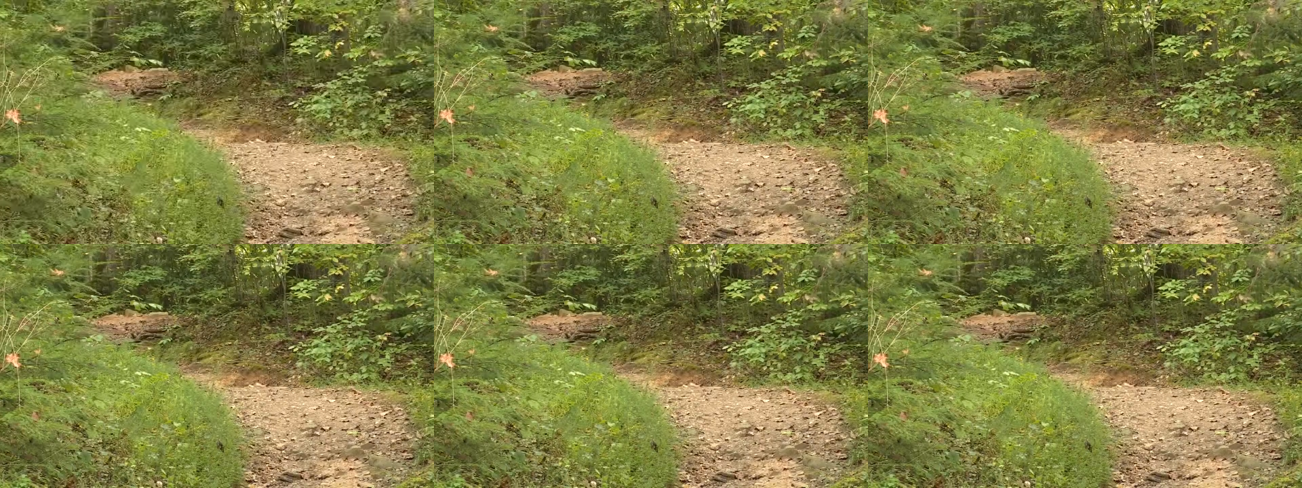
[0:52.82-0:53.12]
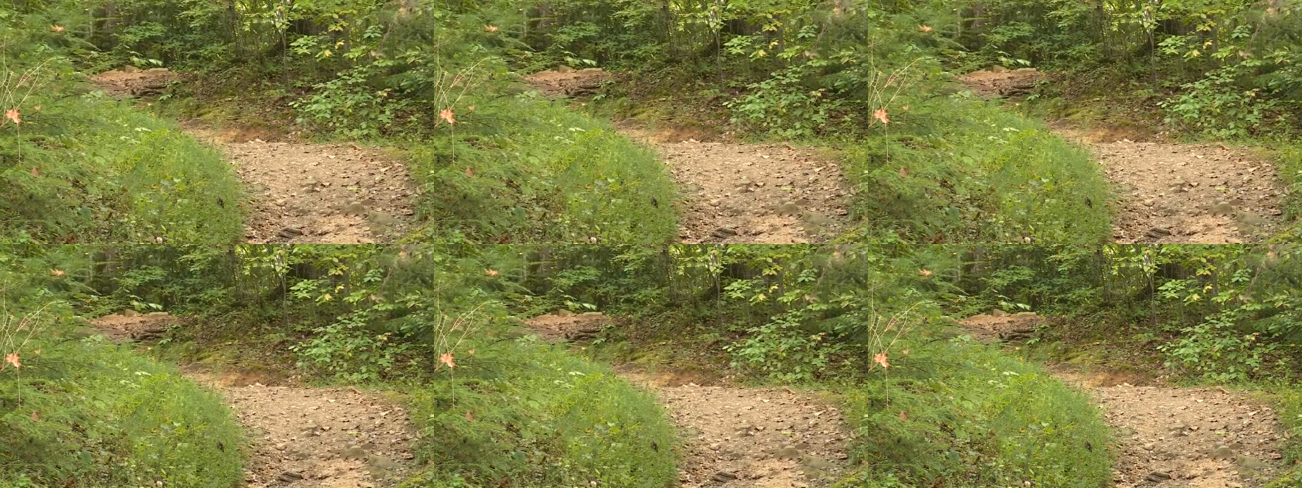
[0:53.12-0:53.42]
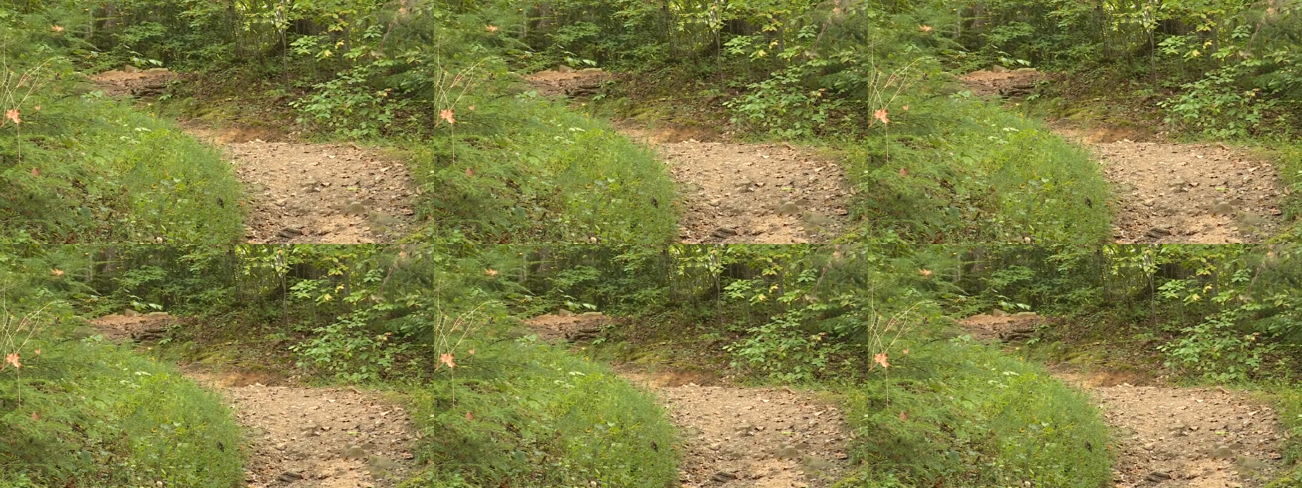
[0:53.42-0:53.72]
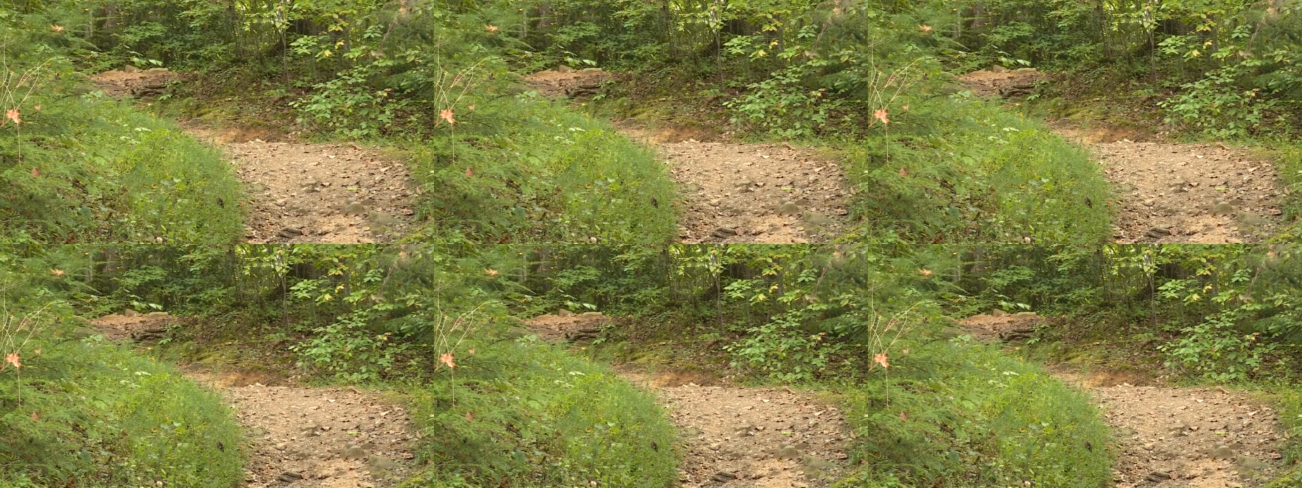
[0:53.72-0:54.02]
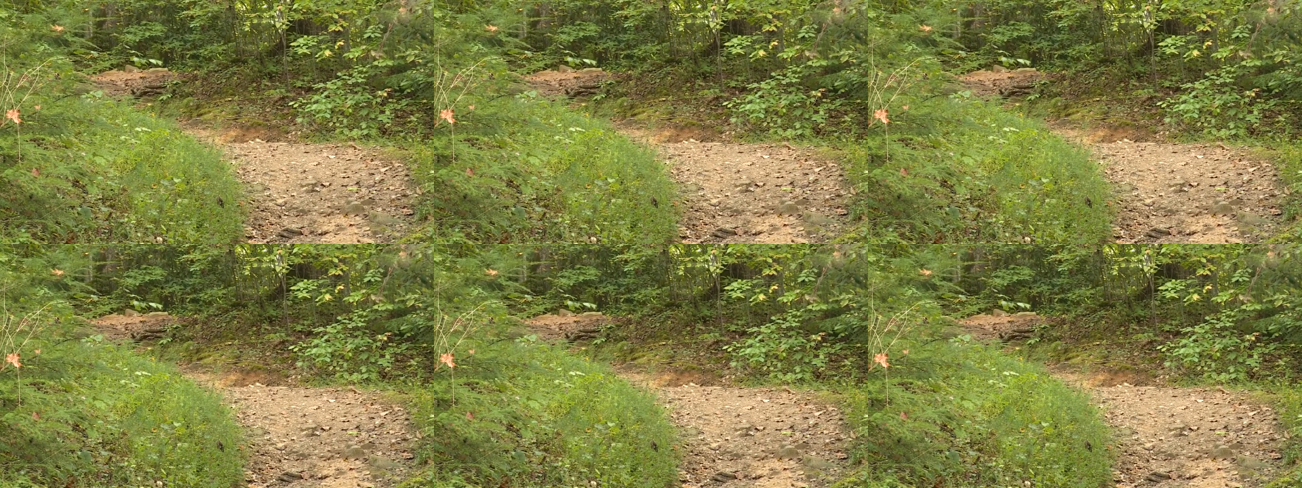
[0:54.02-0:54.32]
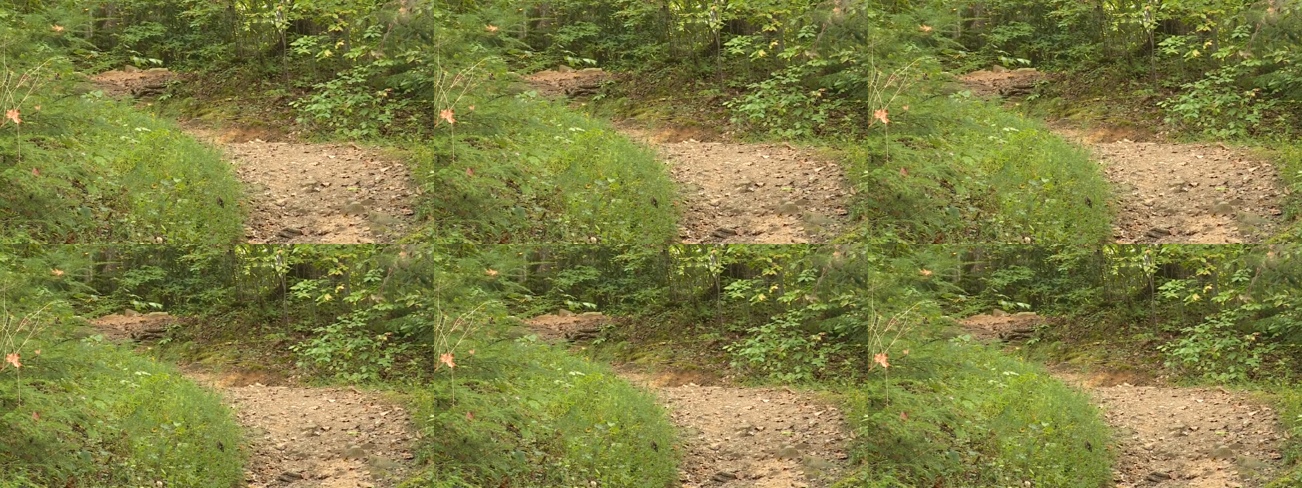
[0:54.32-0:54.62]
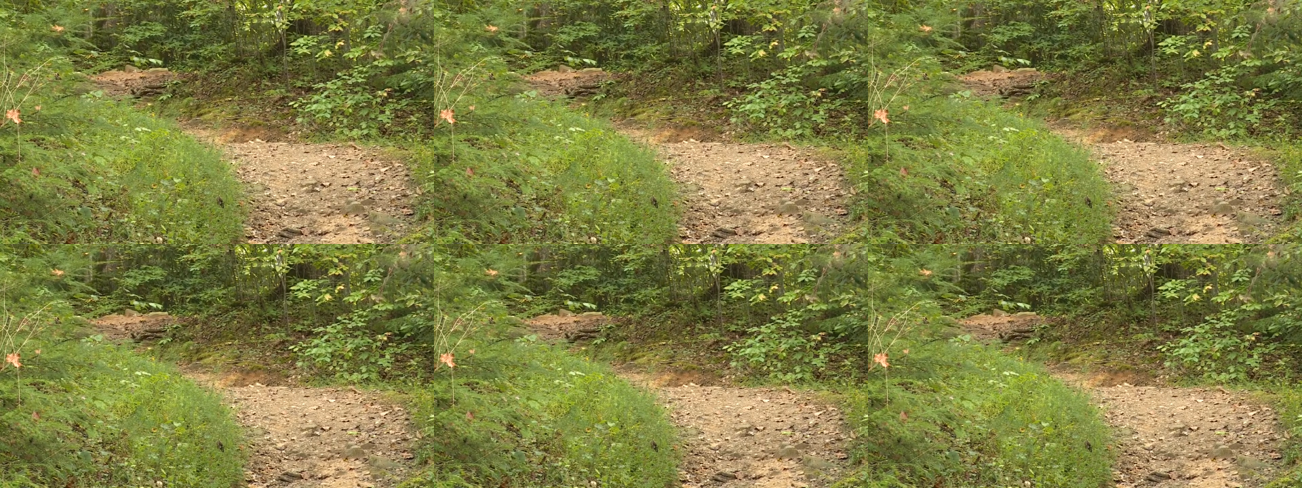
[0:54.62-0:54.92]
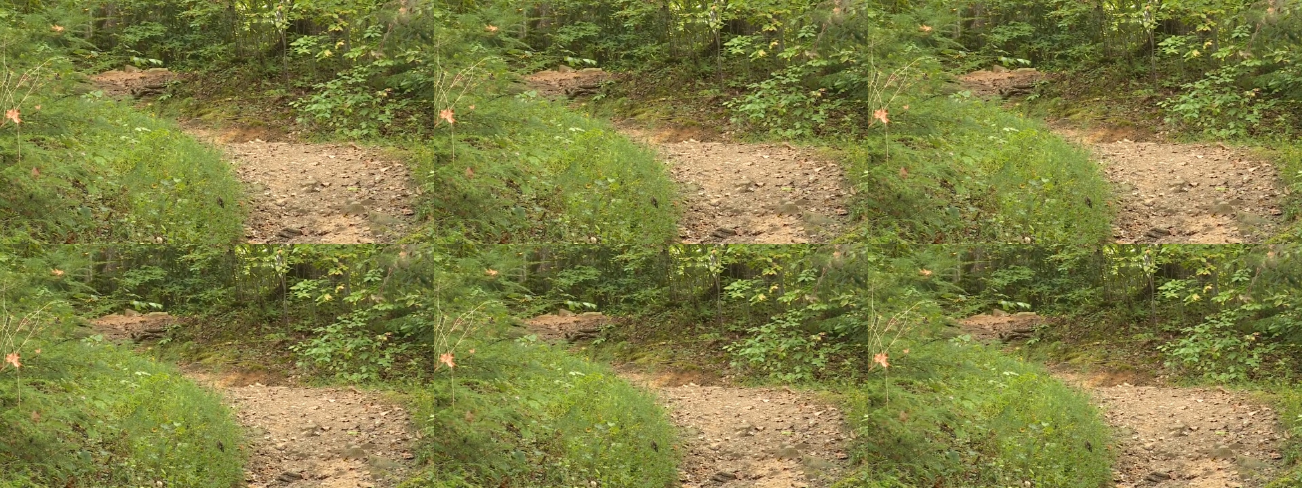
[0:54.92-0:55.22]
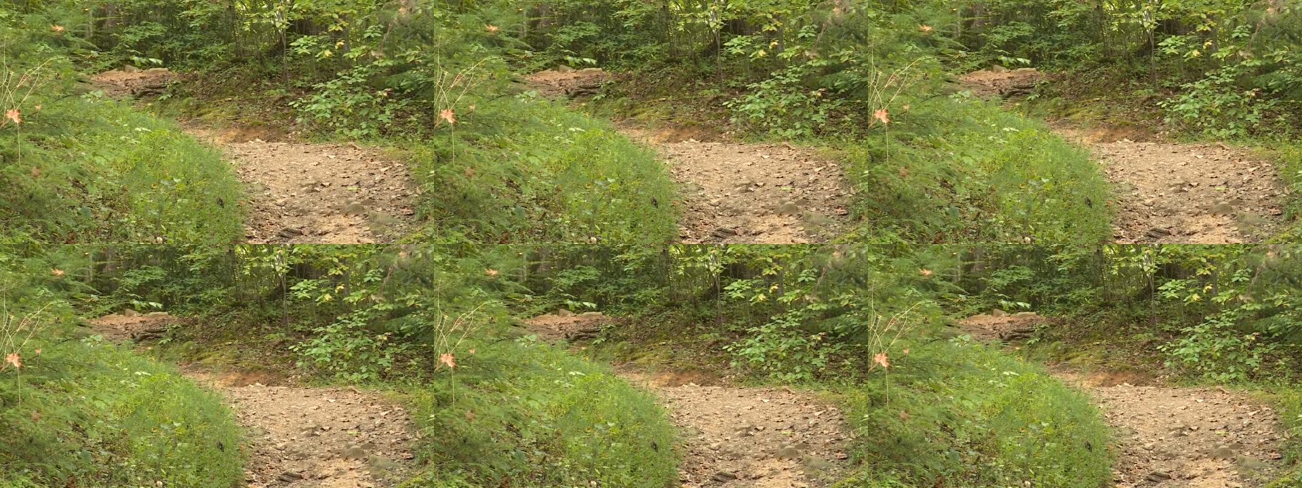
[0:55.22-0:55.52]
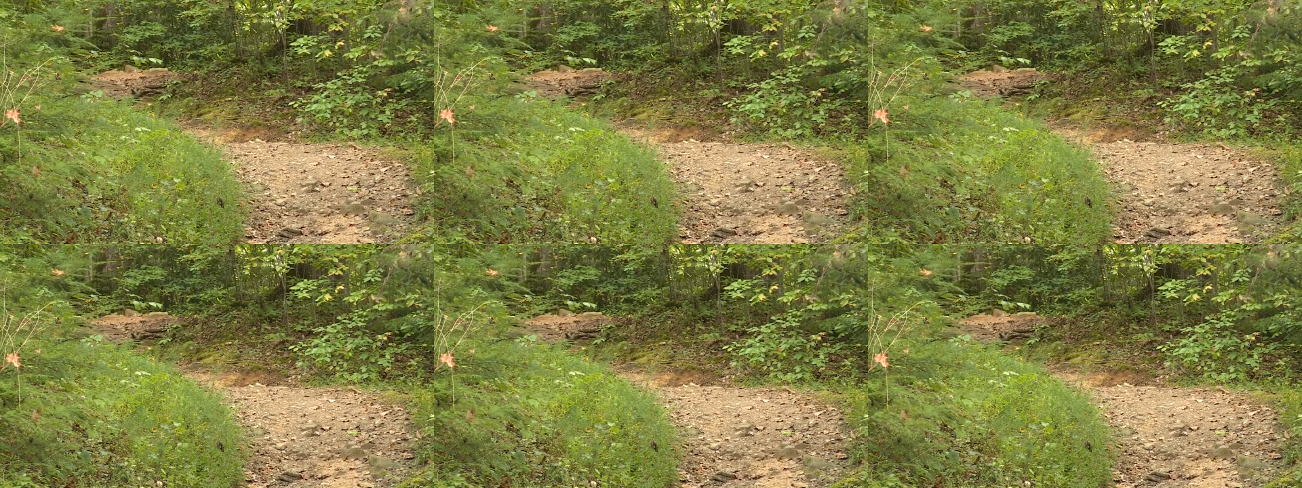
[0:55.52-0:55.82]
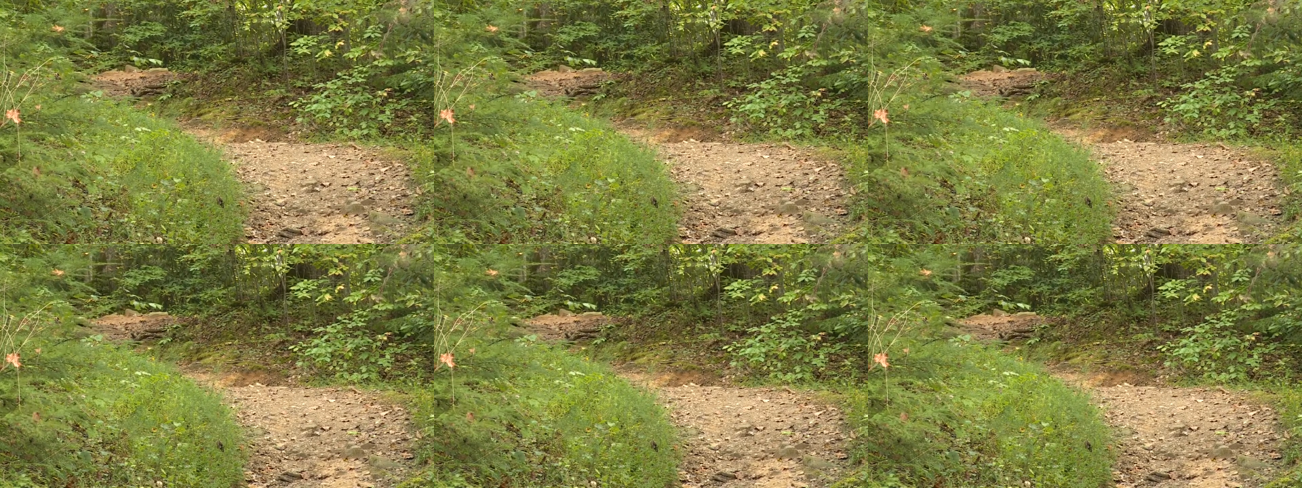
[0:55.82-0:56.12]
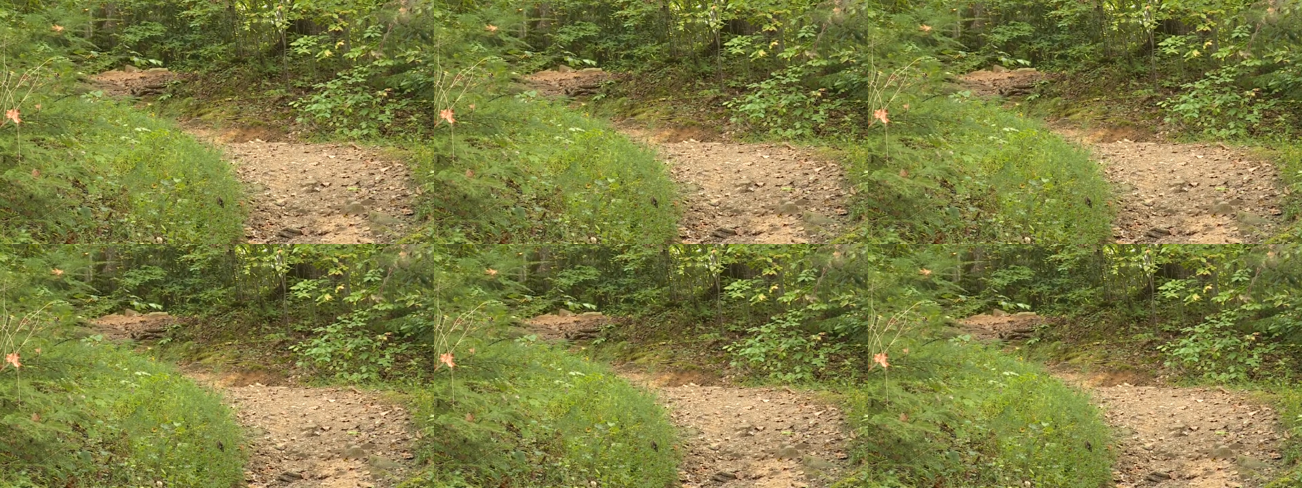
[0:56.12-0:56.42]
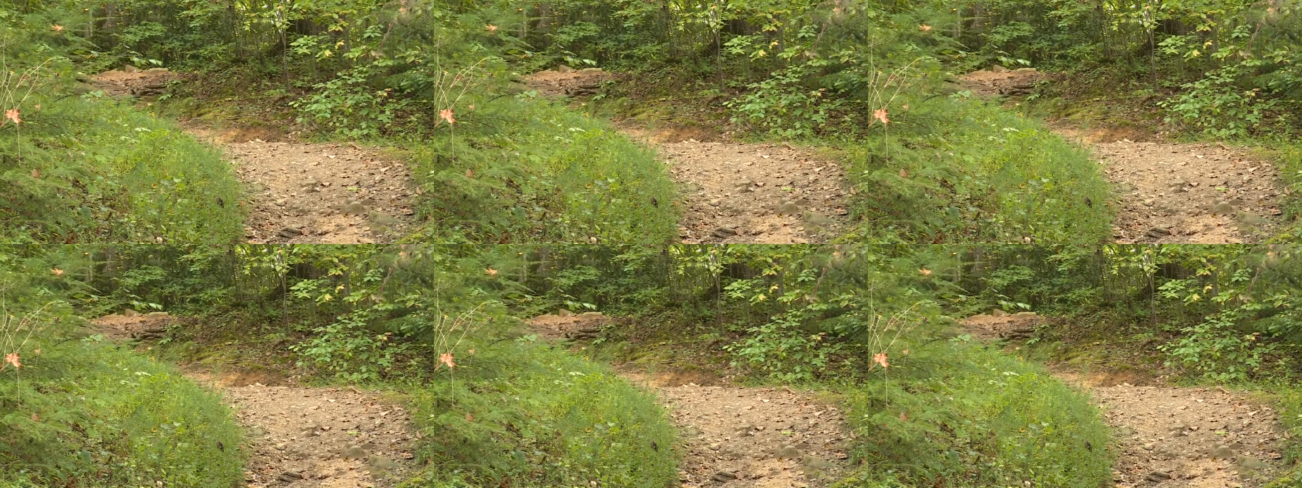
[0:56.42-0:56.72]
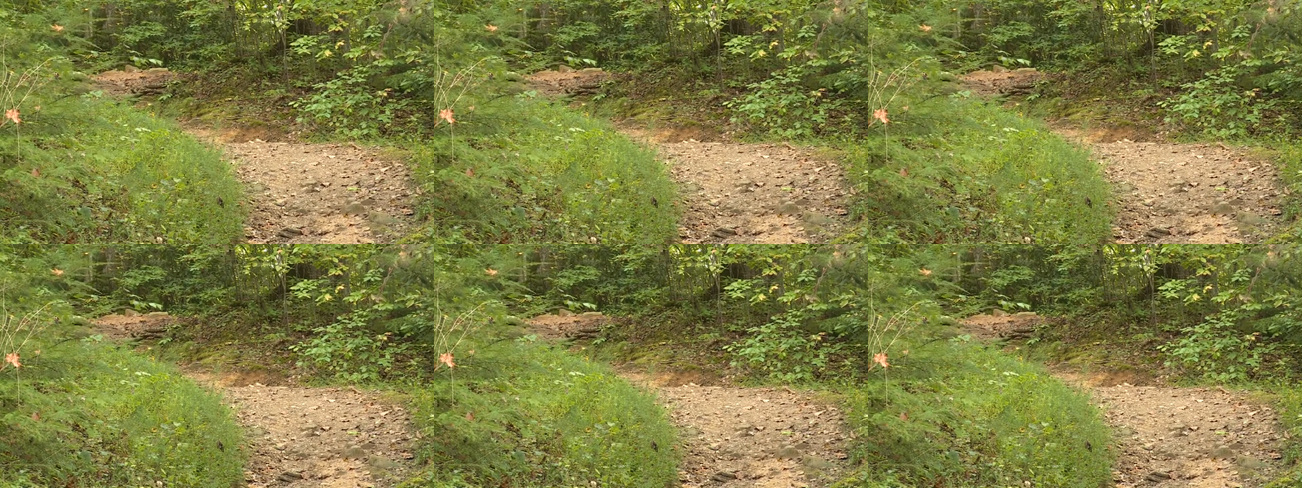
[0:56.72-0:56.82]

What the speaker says: No face is visible, so there are no lips to read.